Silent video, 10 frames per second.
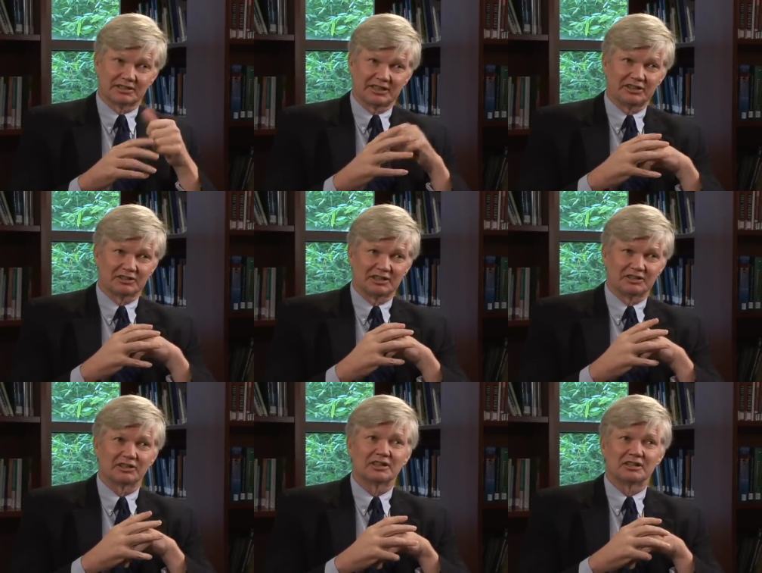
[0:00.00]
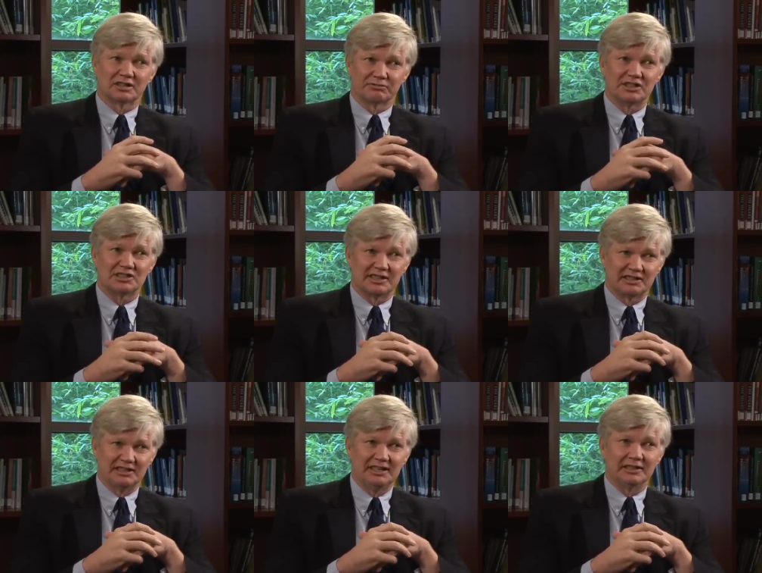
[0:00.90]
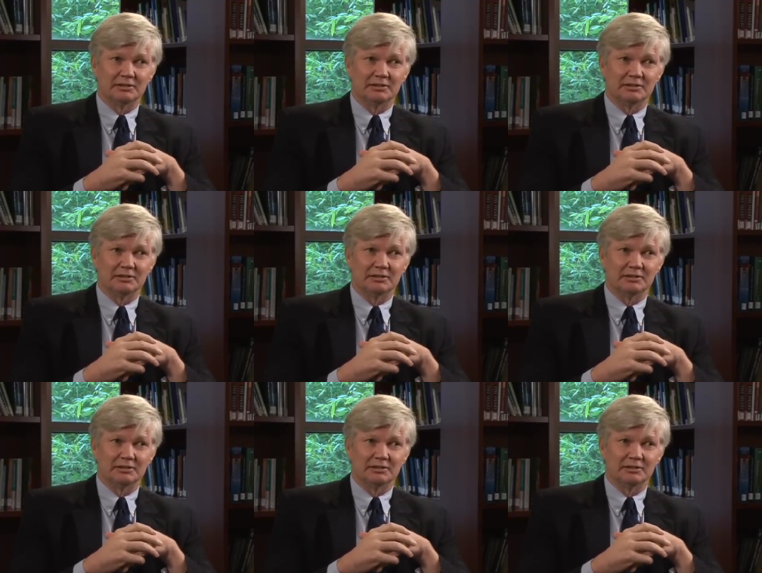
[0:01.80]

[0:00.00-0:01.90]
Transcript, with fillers: clear clinical reason that they needed